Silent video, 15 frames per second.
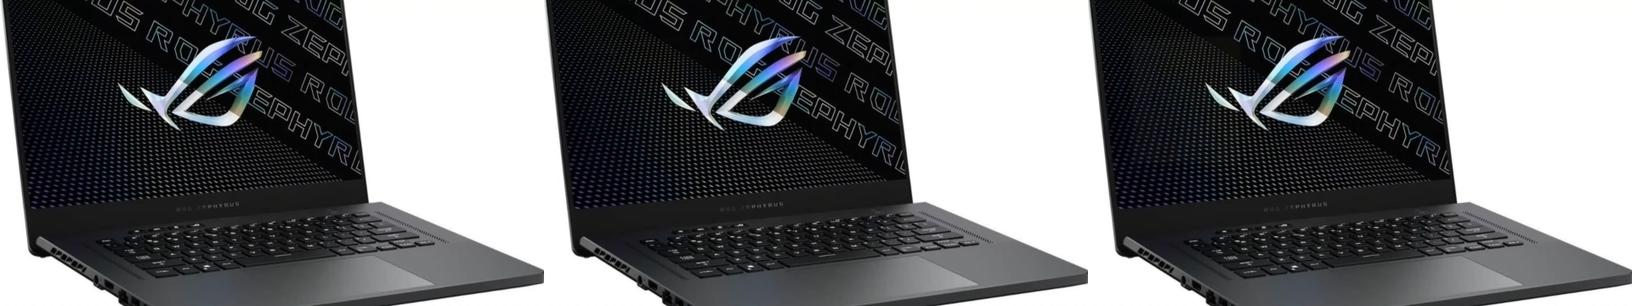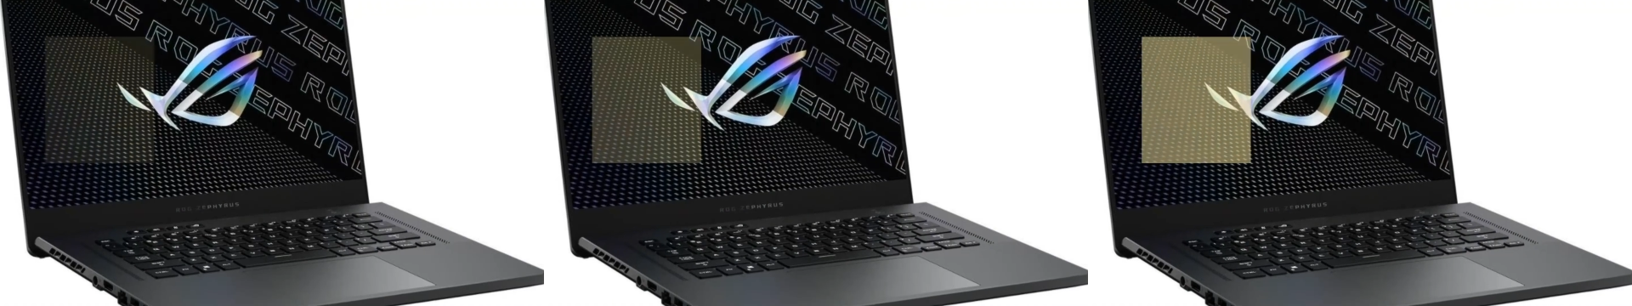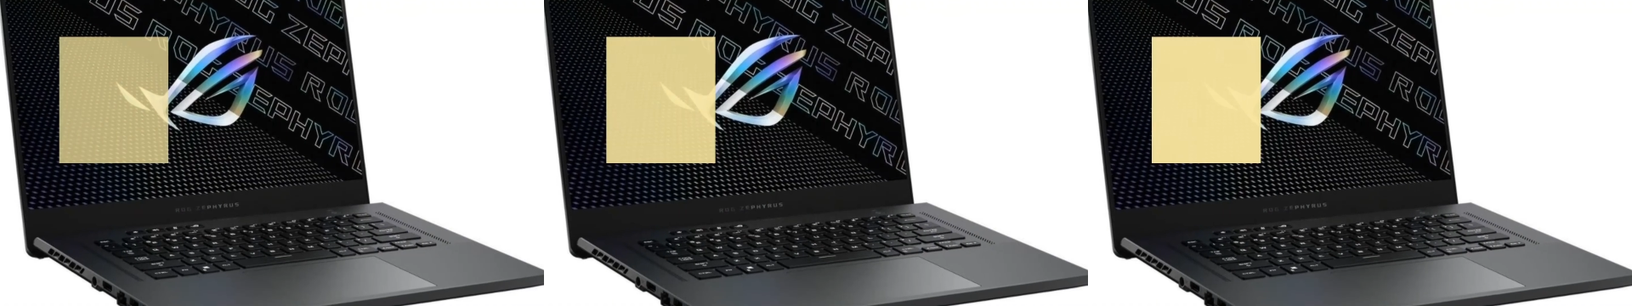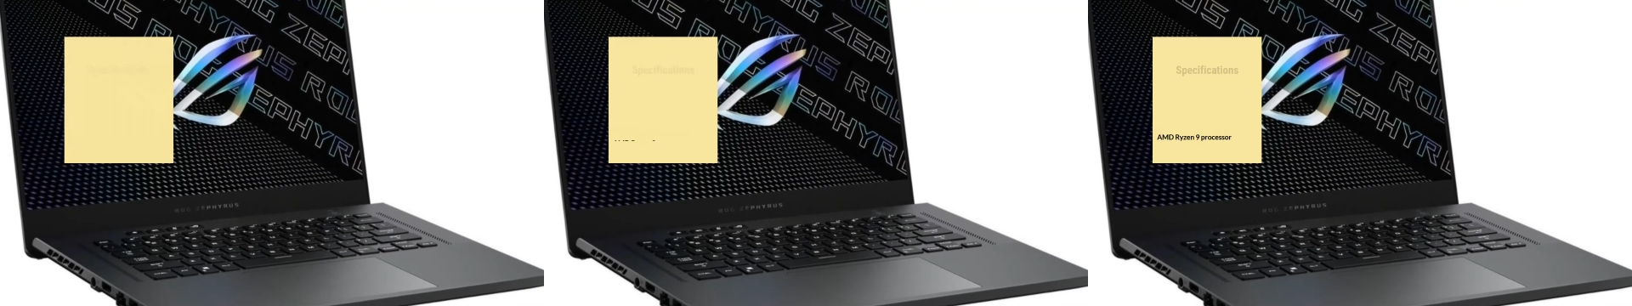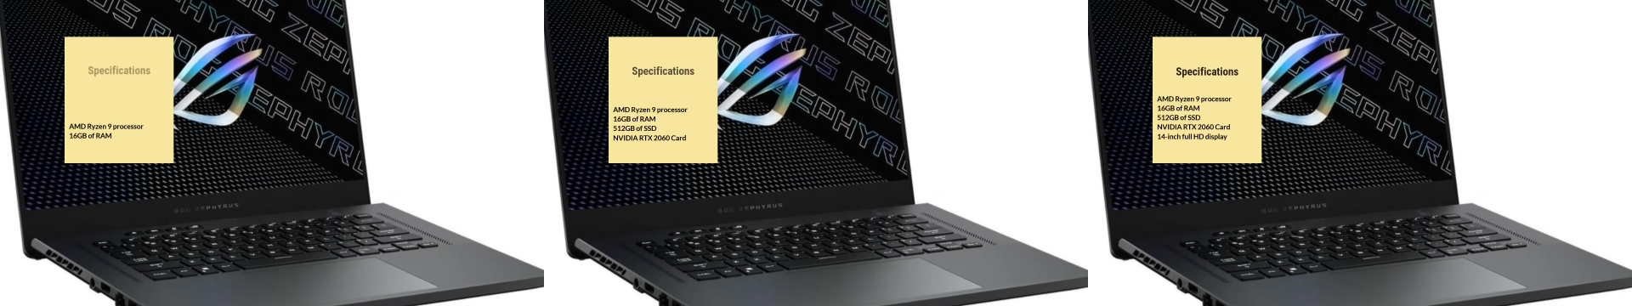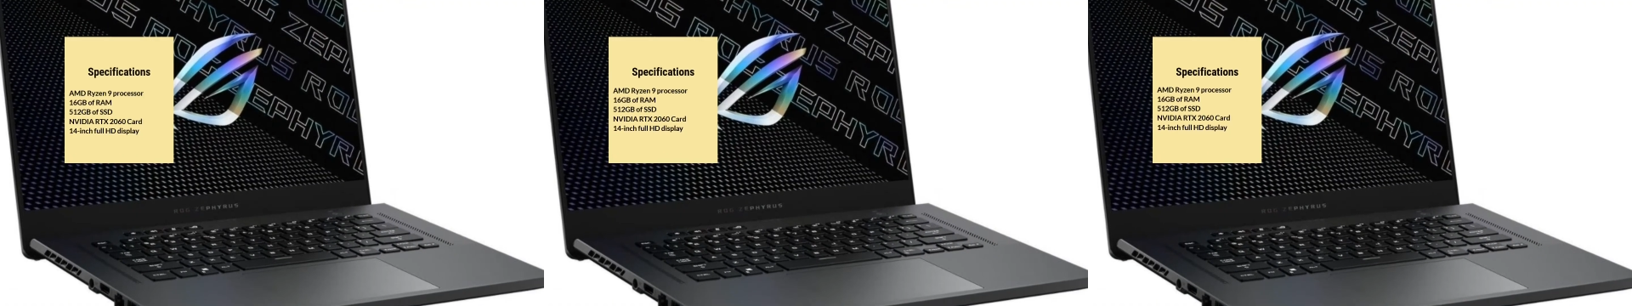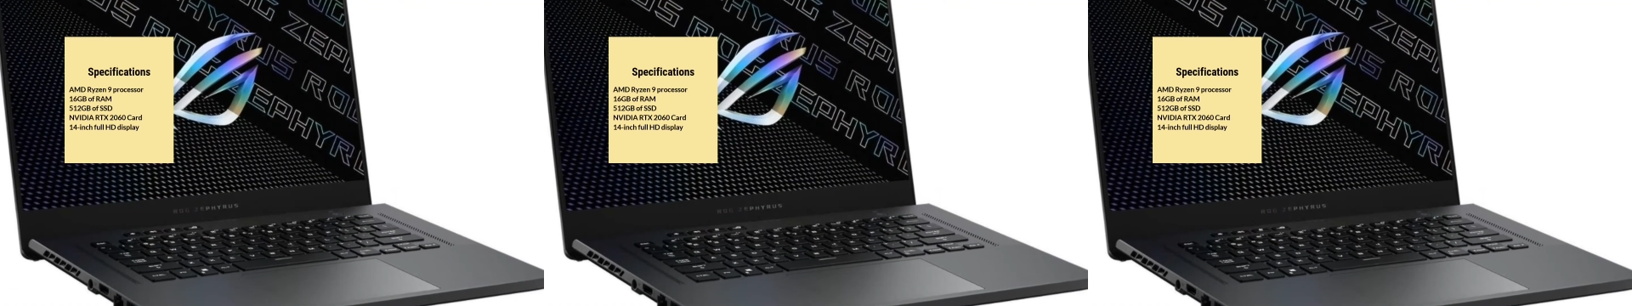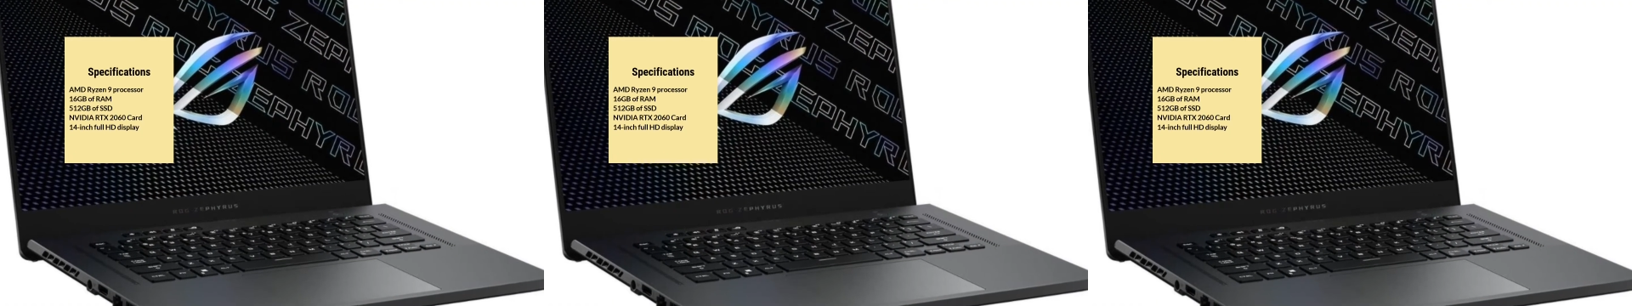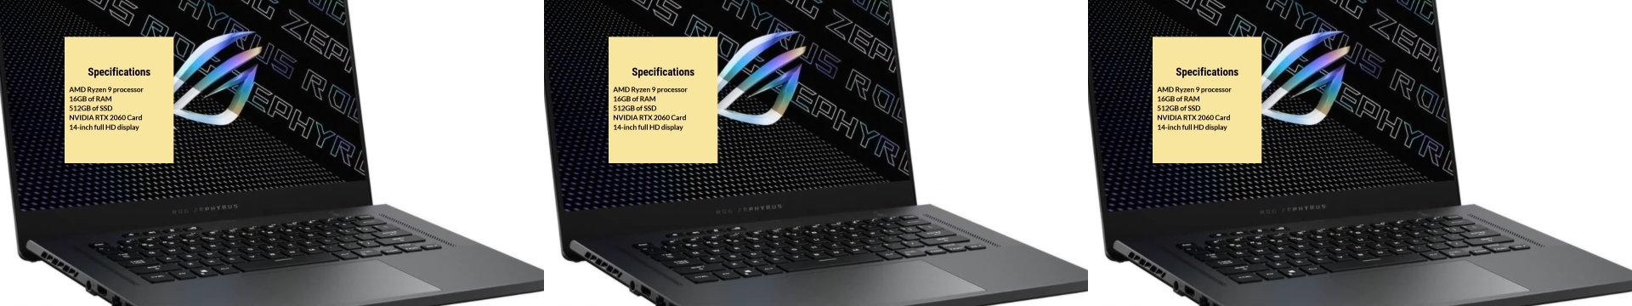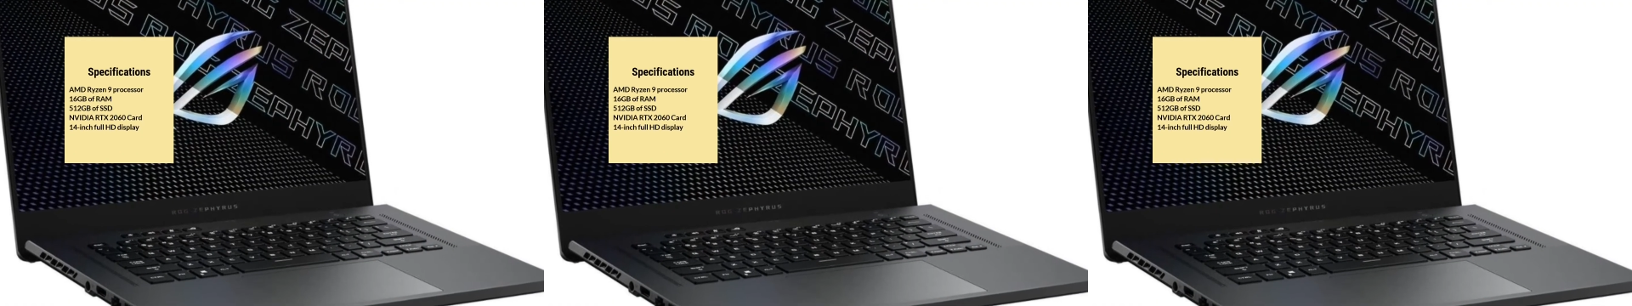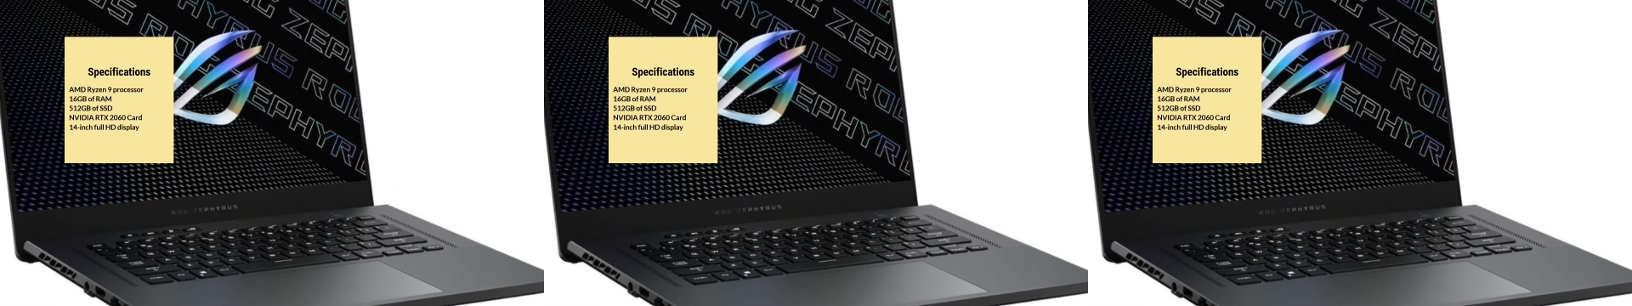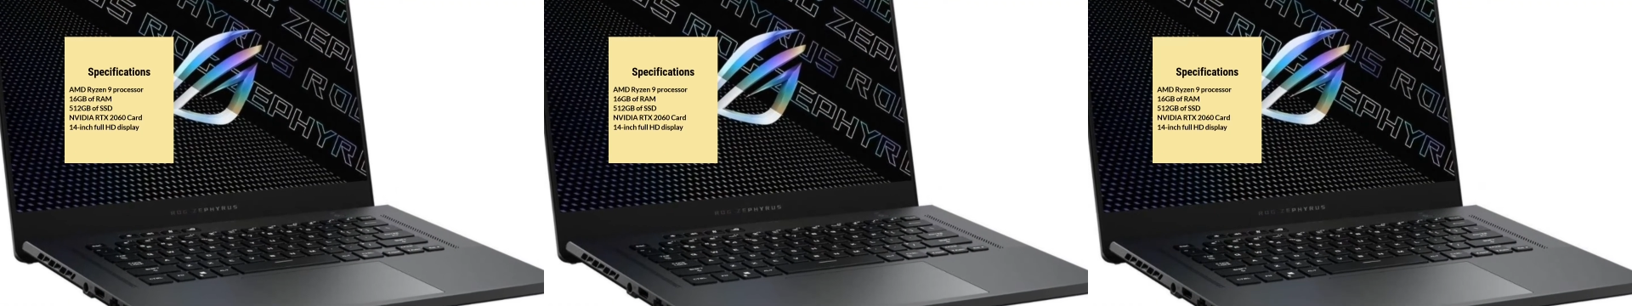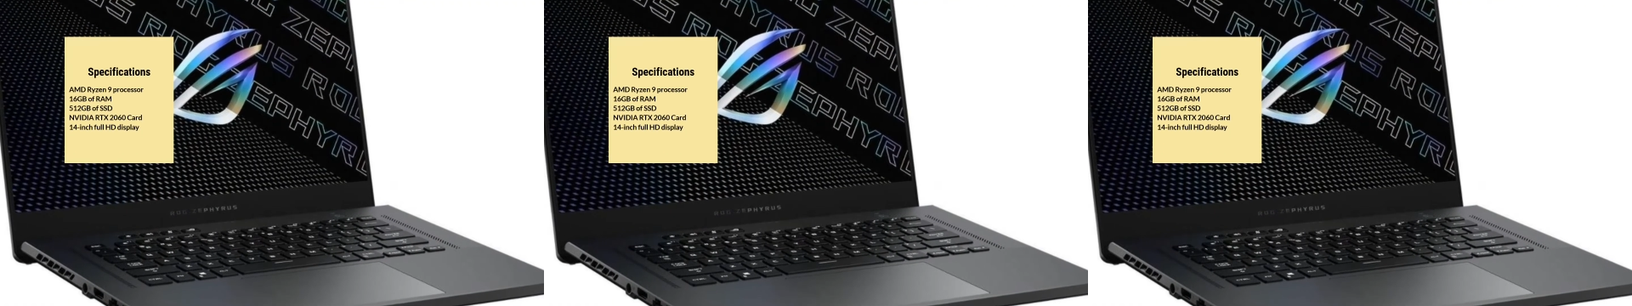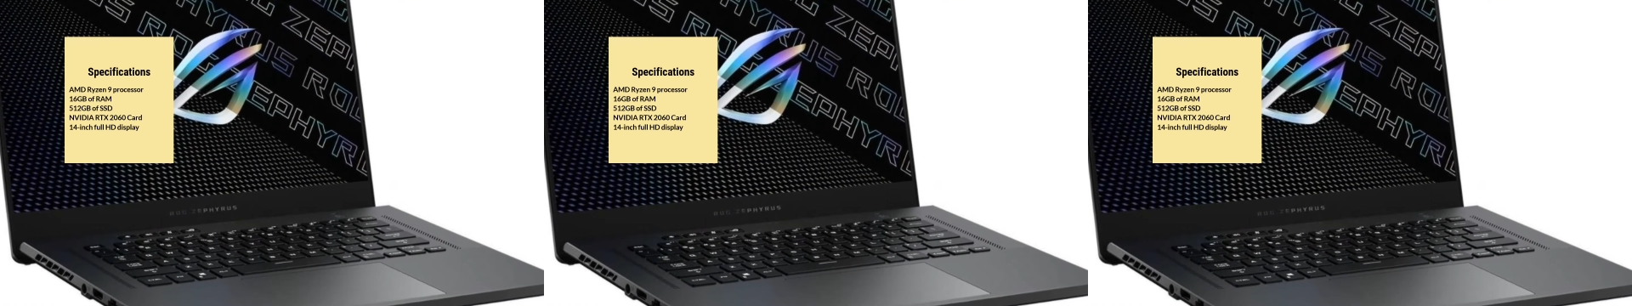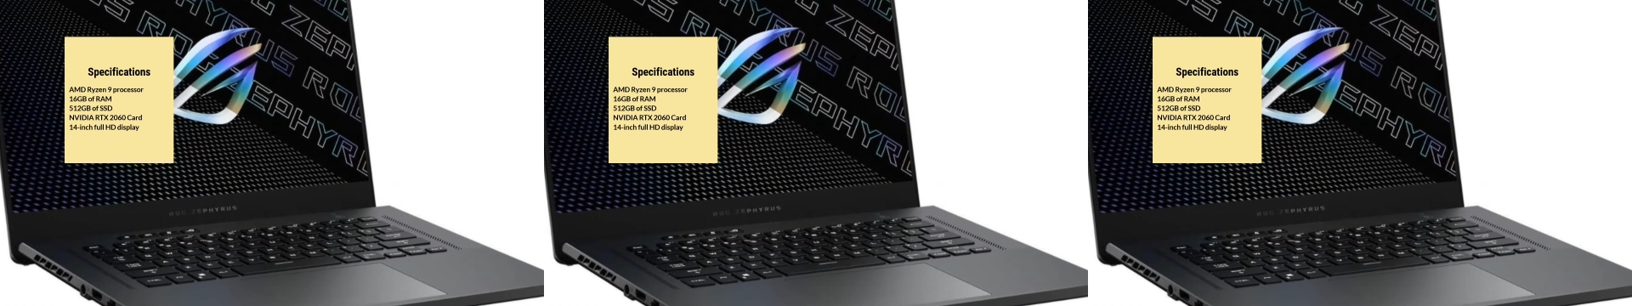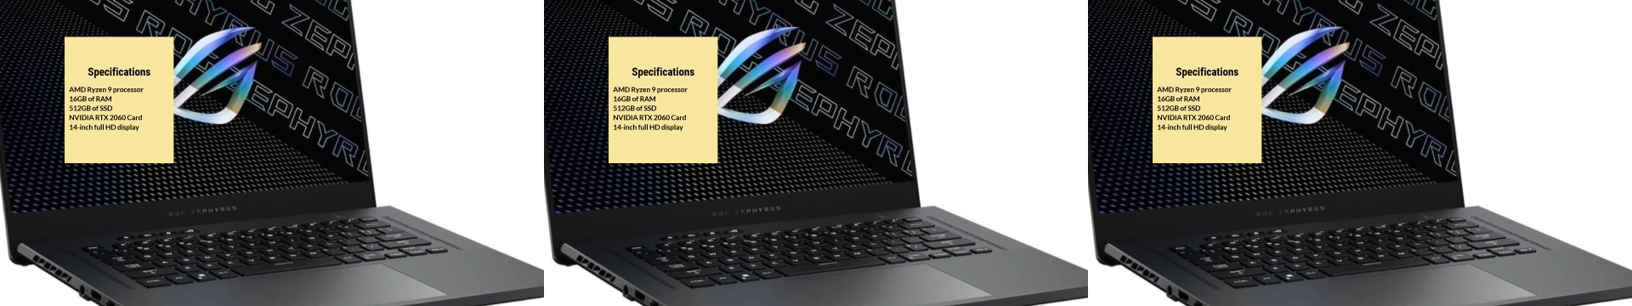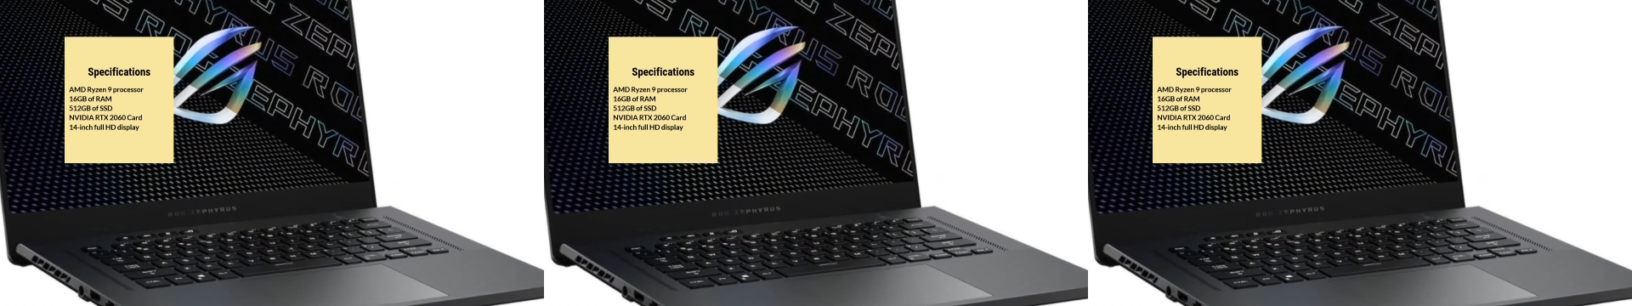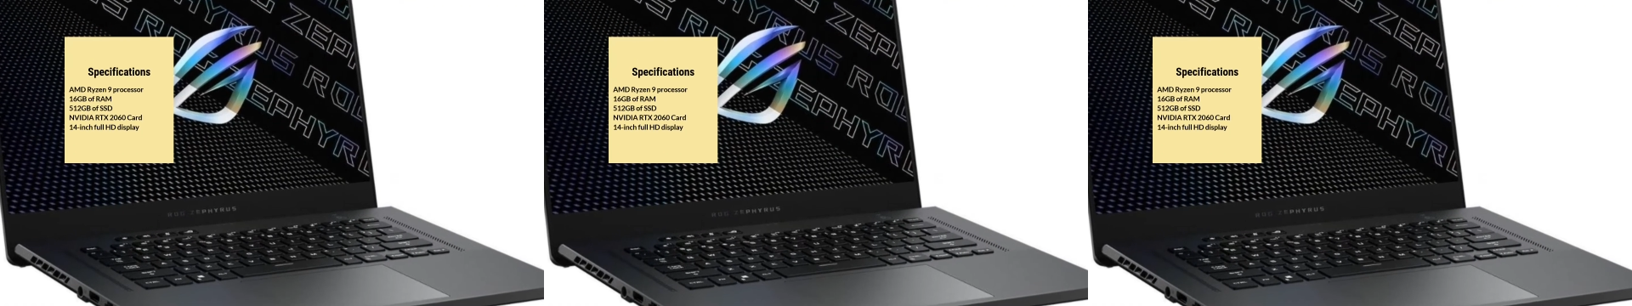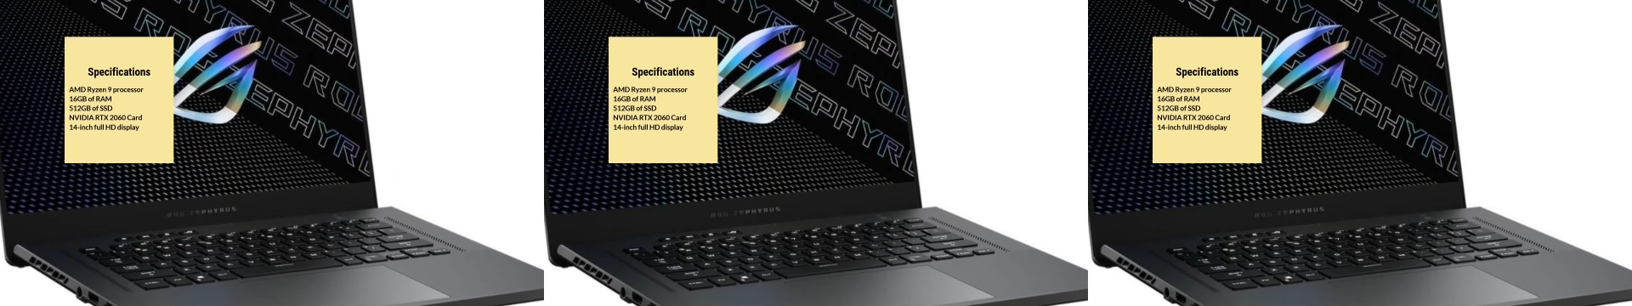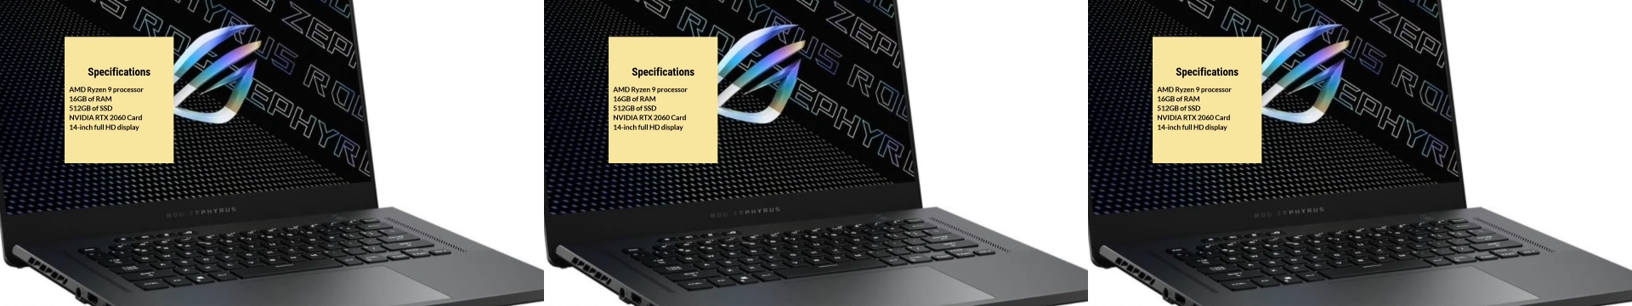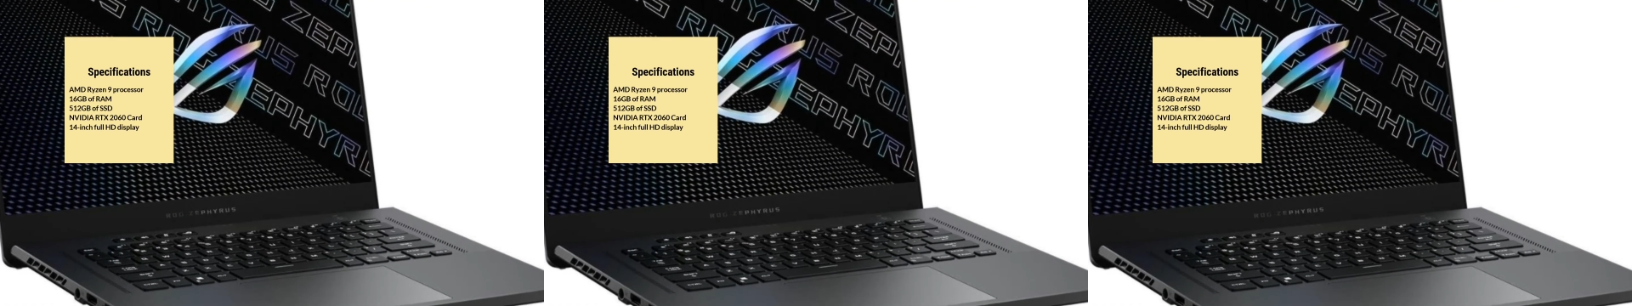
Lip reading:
No face is visible, so there are no lips to read.